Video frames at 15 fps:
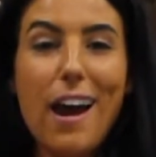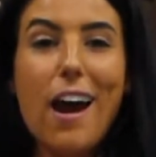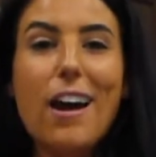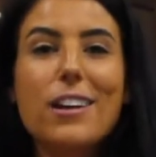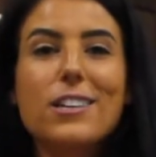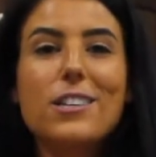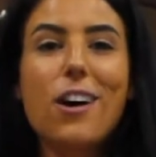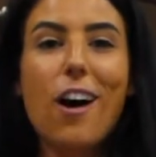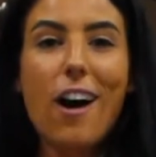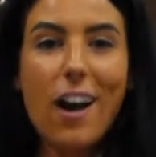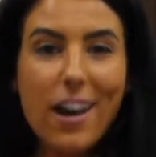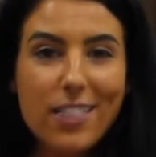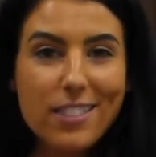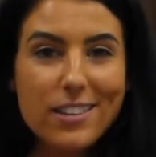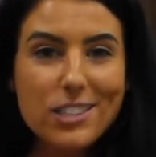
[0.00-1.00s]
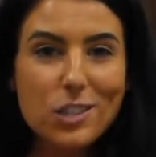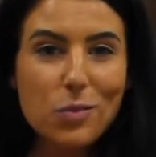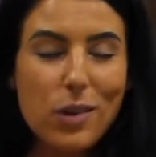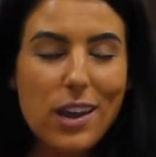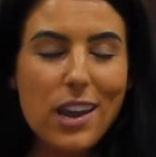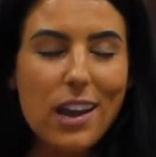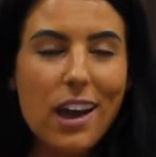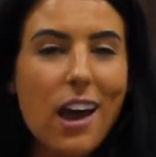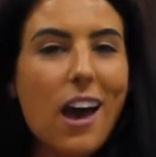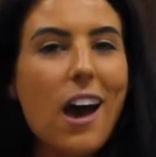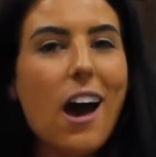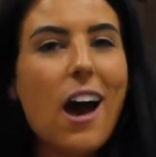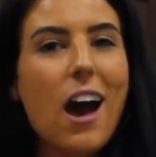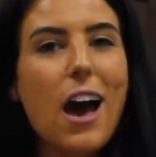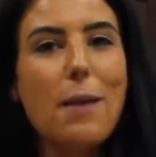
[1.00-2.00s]
a ton this week.
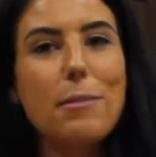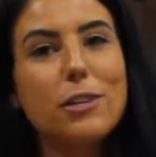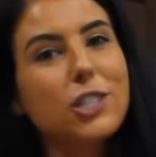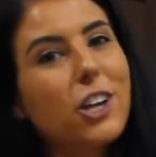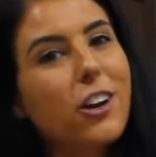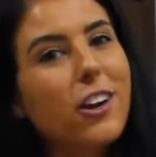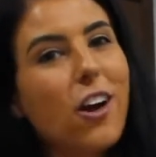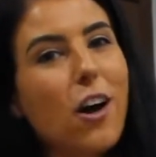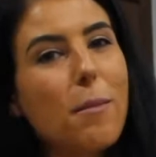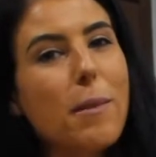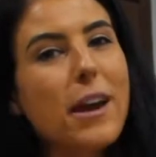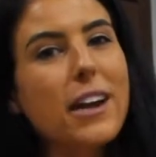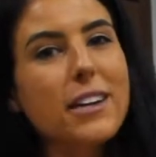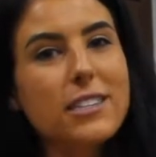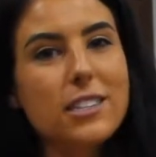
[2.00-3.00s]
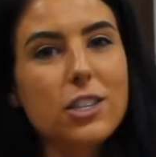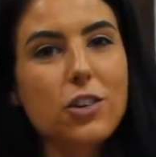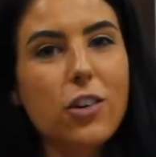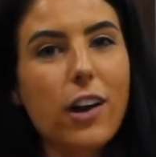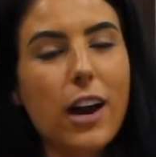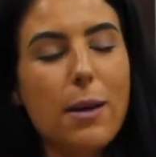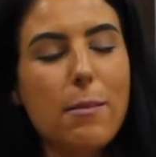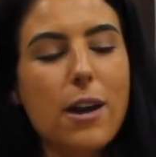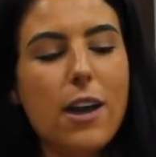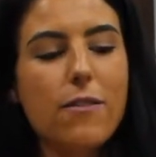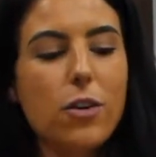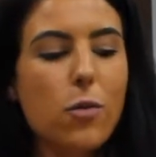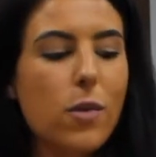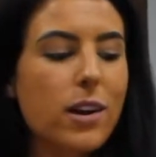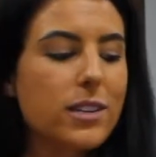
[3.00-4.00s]
I shared it on my Instagram and
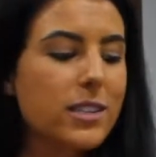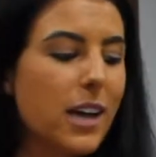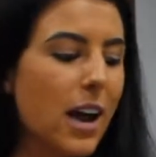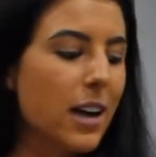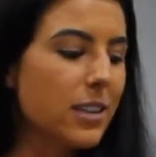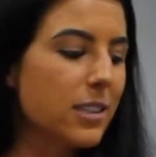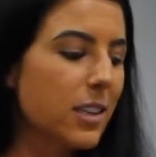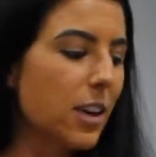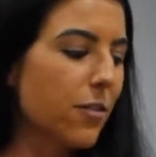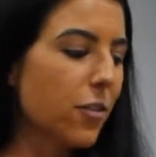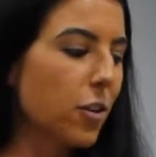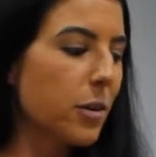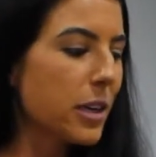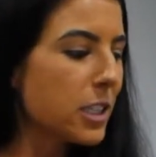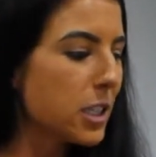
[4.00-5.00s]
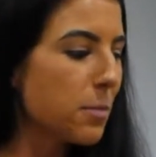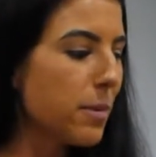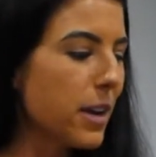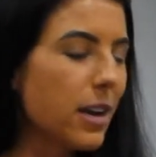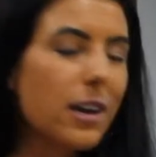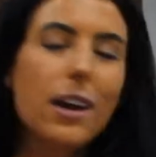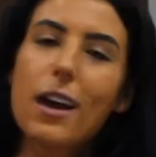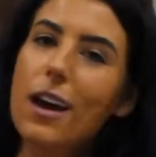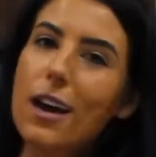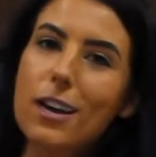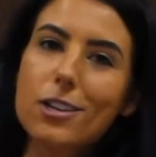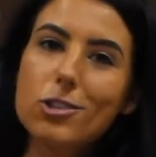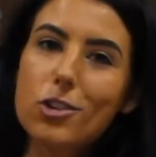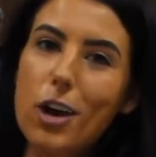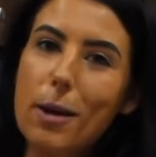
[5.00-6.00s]
everyone is asking for a recipe.
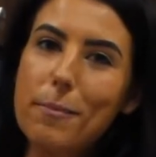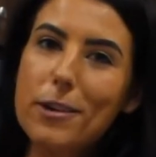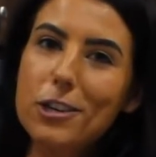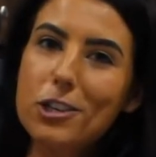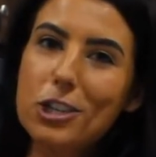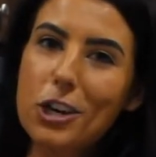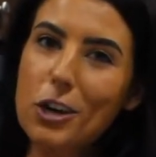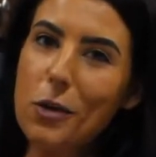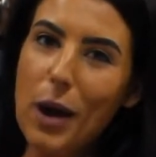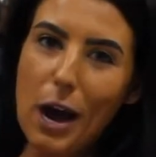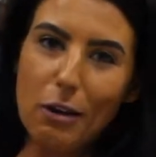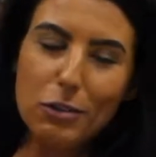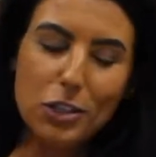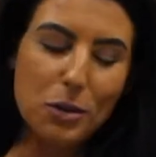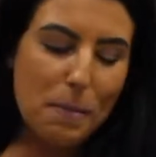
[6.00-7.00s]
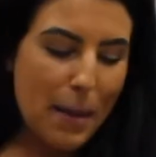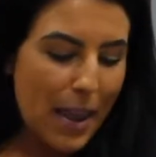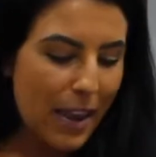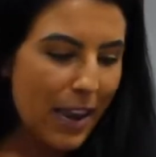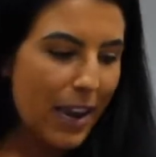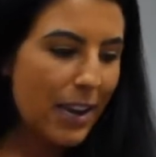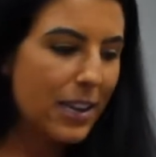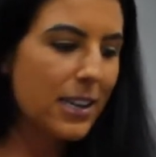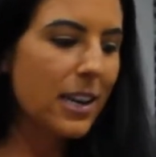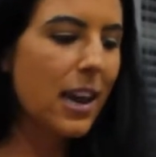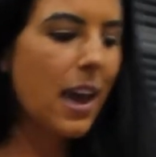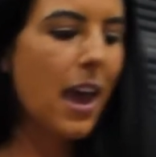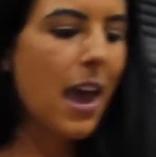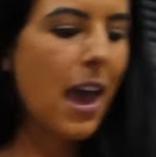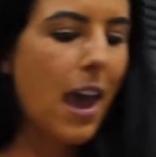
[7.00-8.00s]
So I'm going to show you how to make it.
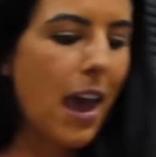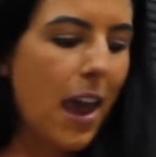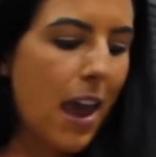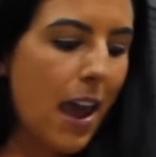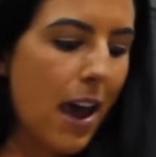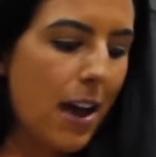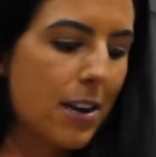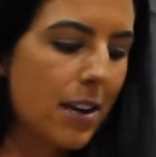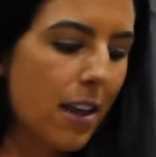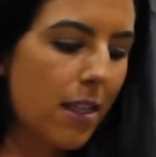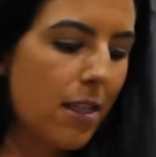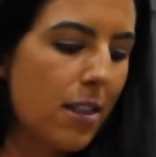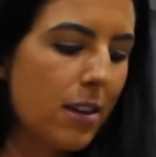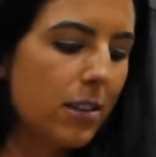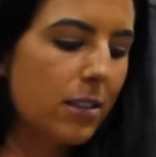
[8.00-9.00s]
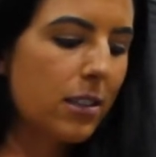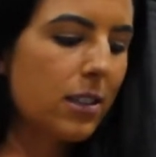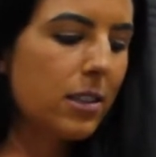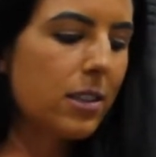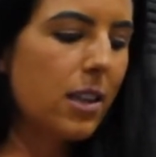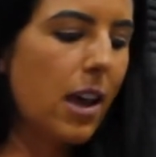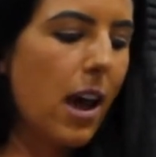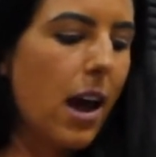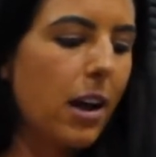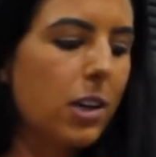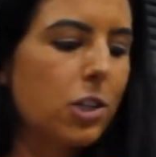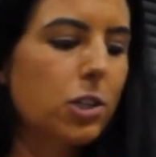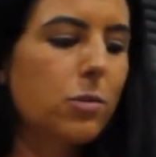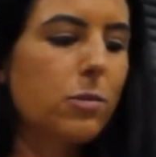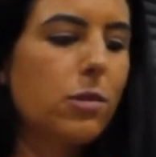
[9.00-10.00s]
And this is the
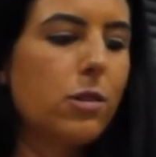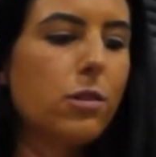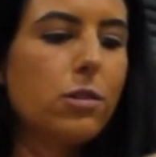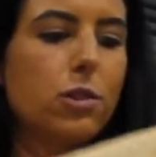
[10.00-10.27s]
actual